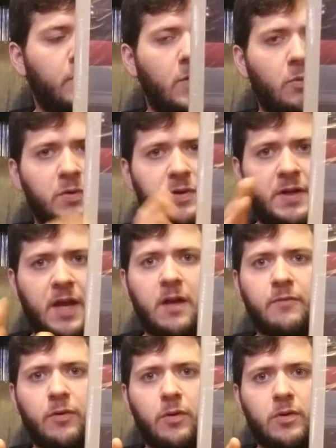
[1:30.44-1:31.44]

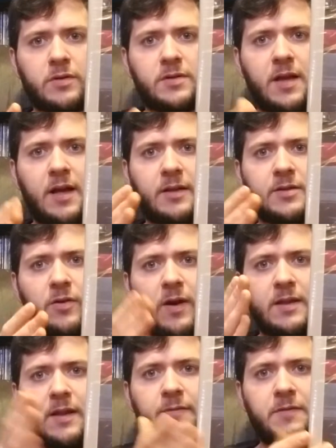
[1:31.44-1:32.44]
gatefold looks like. So I
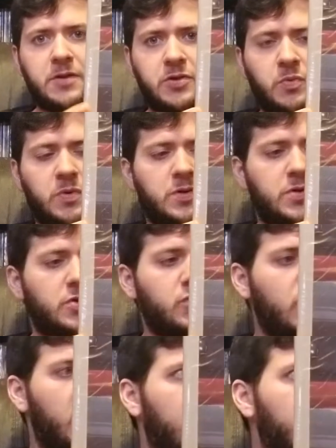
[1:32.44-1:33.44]
left this one in the
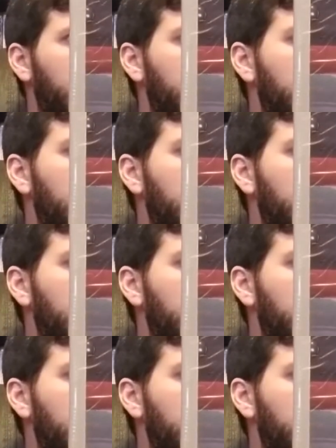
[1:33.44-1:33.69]
shrink.